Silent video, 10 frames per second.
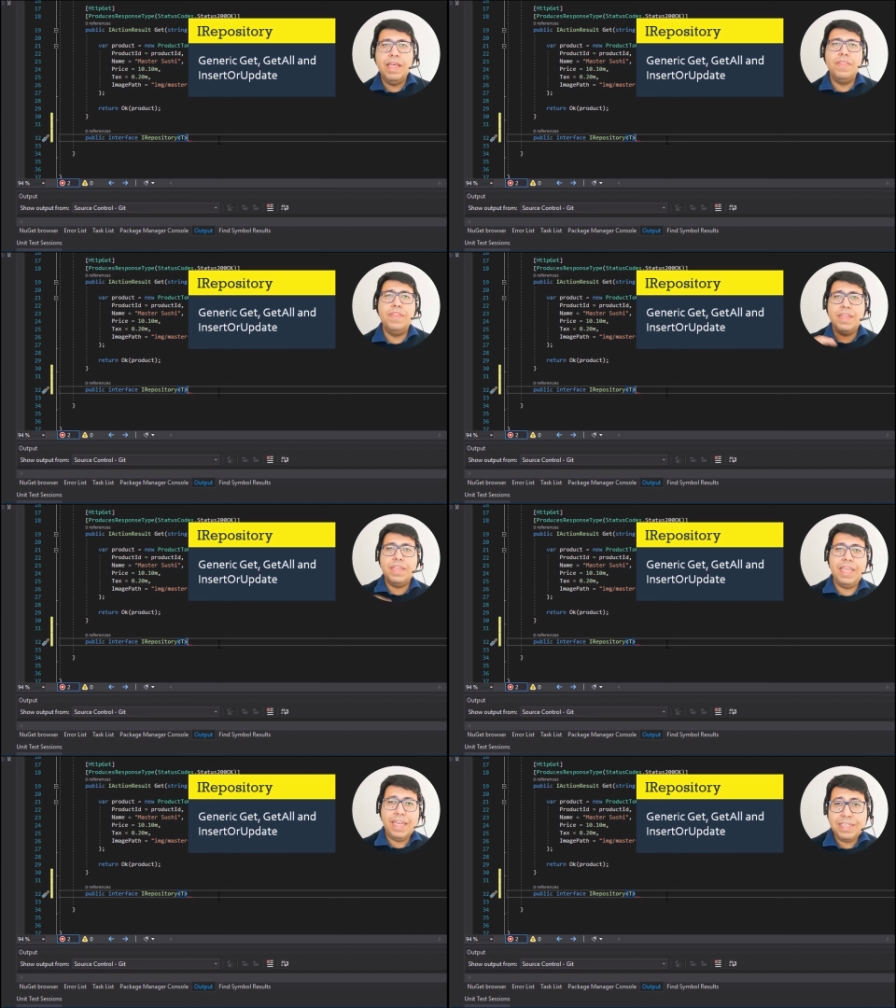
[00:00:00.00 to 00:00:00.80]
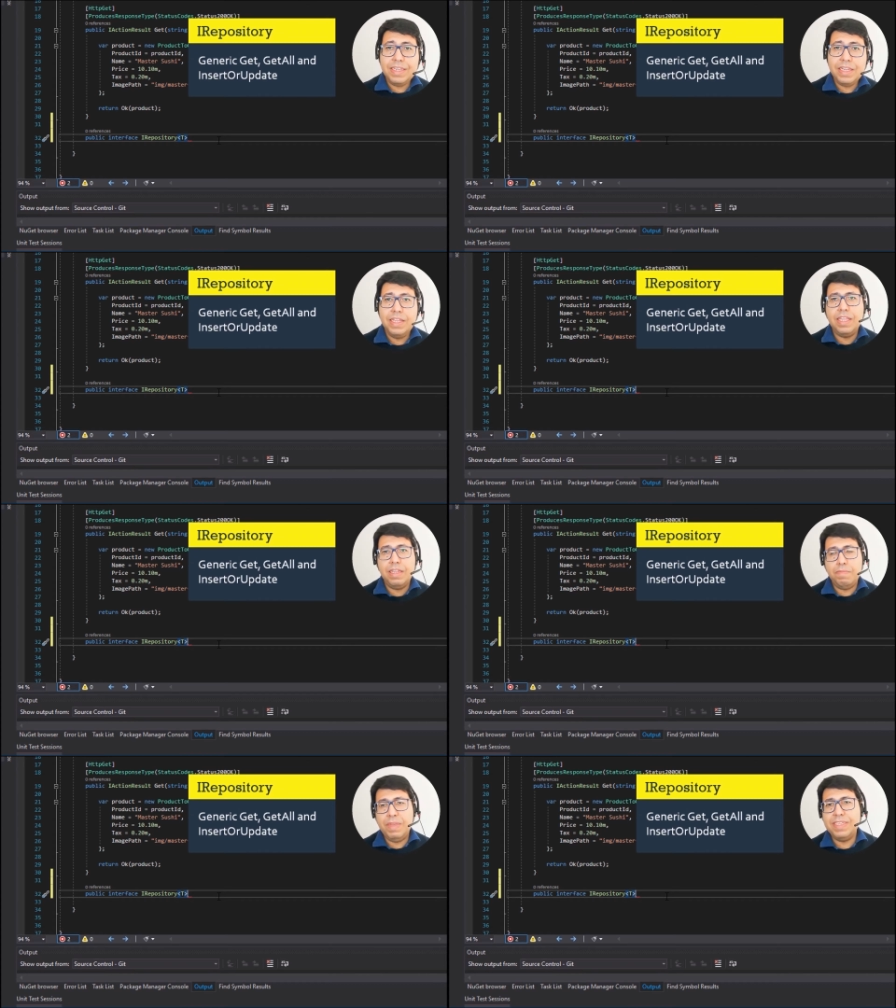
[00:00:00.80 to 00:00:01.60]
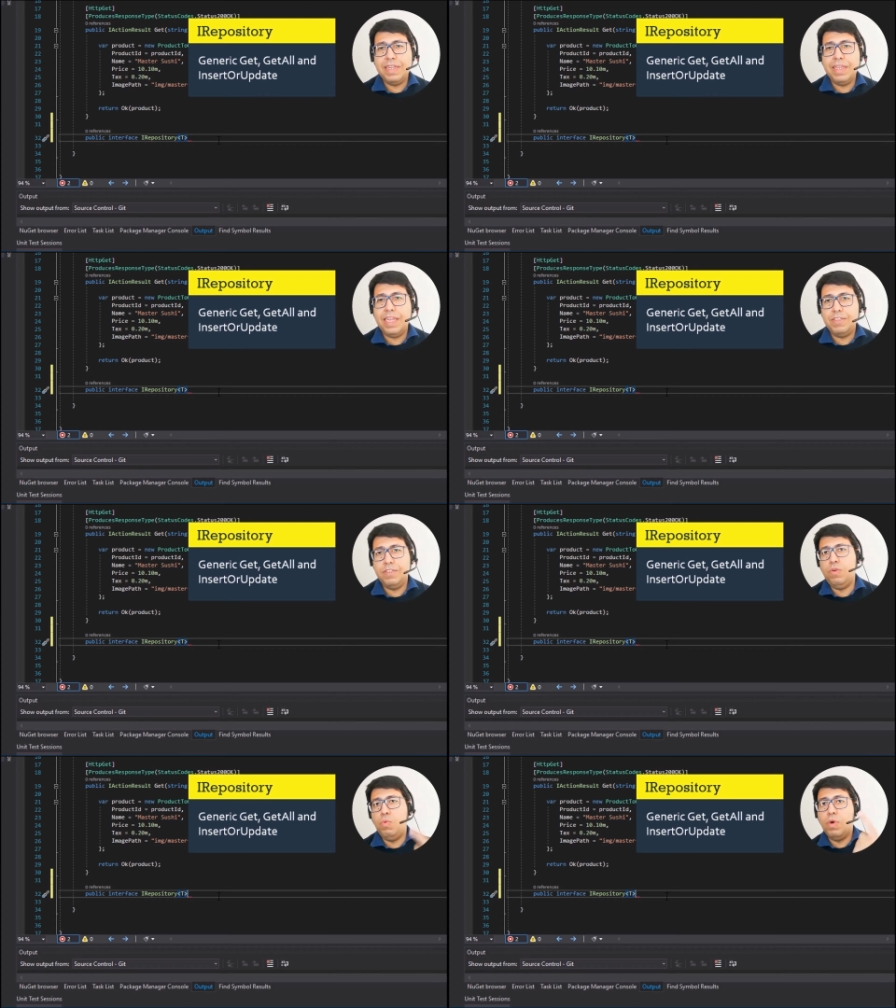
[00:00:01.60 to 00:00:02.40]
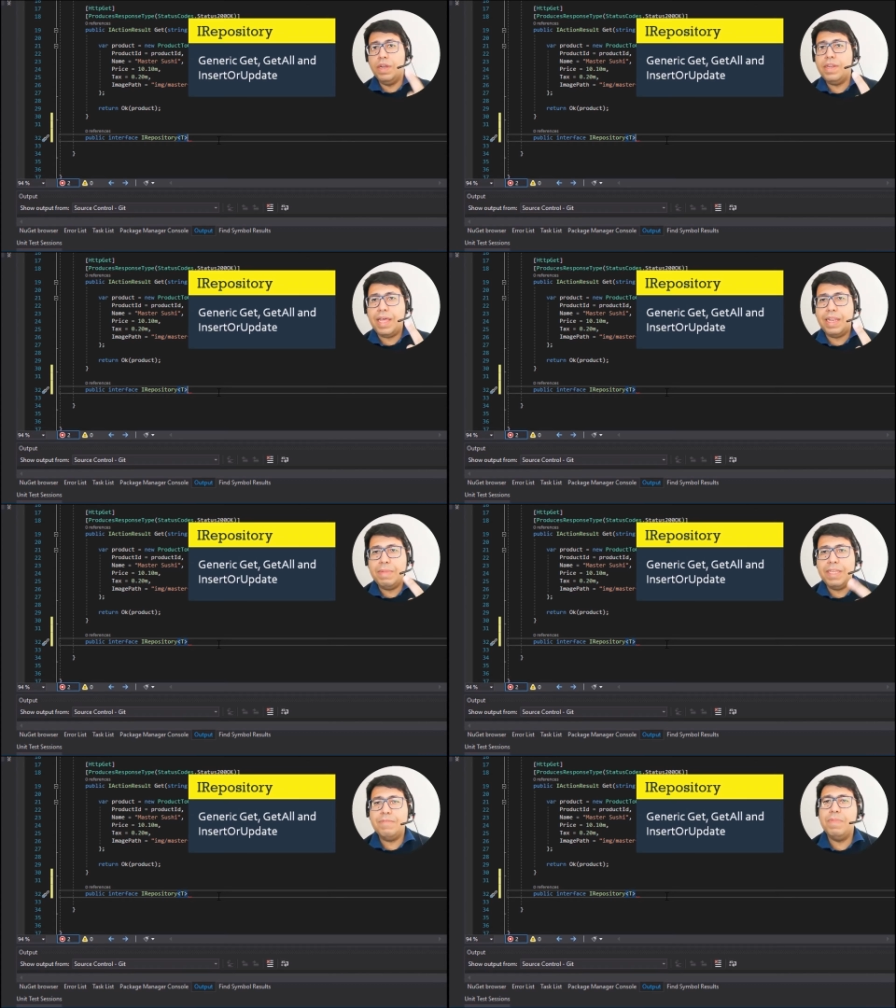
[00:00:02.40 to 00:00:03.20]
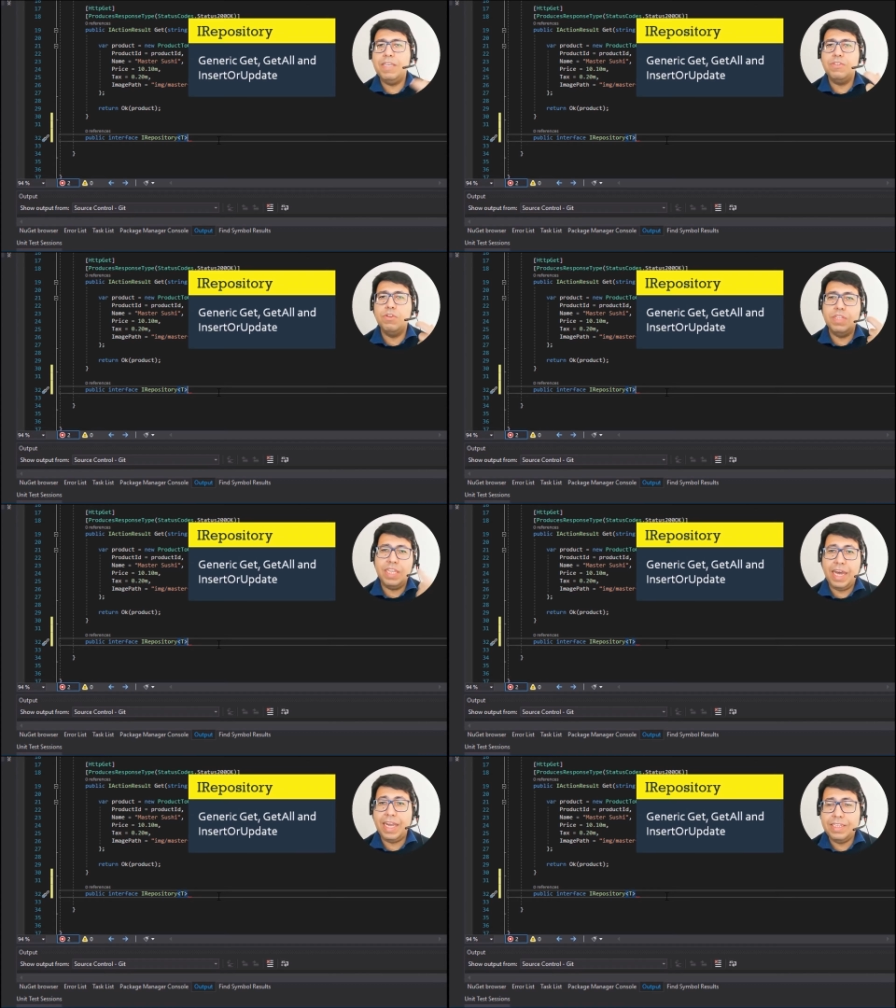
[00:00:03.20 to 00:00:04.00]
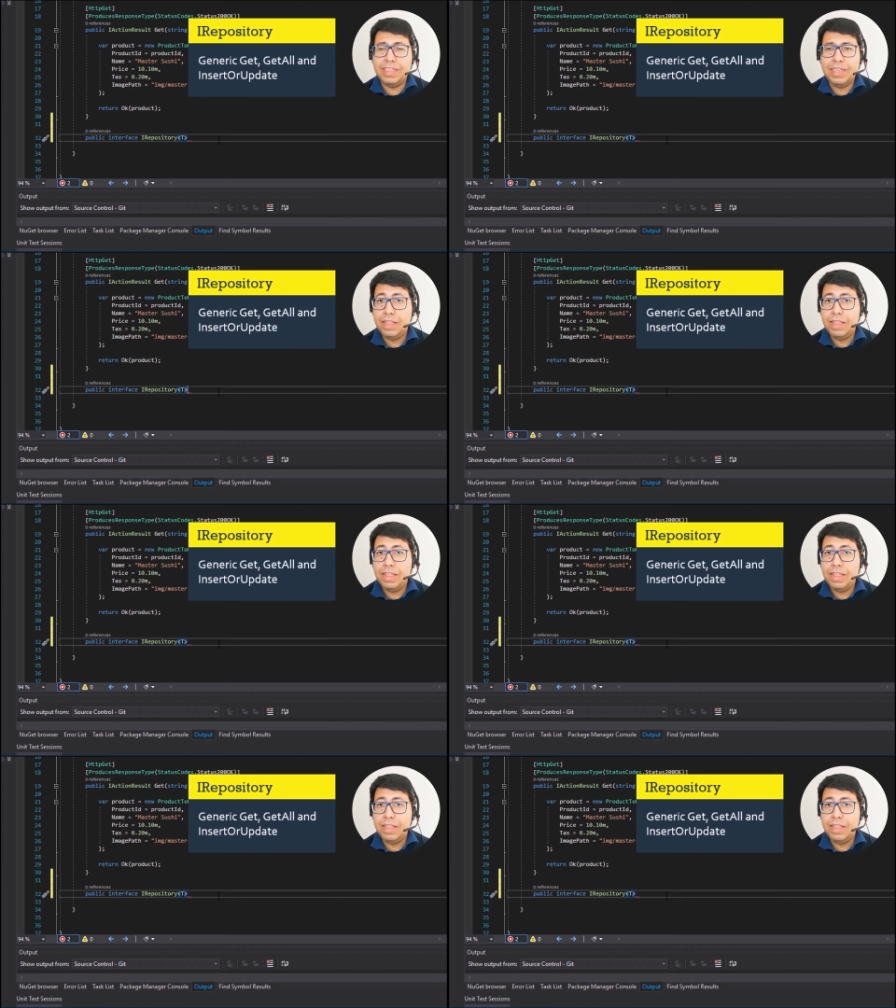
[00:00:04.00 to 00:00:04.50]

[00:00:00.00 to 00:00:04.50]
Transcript: the get that basically gets one element based on the ID,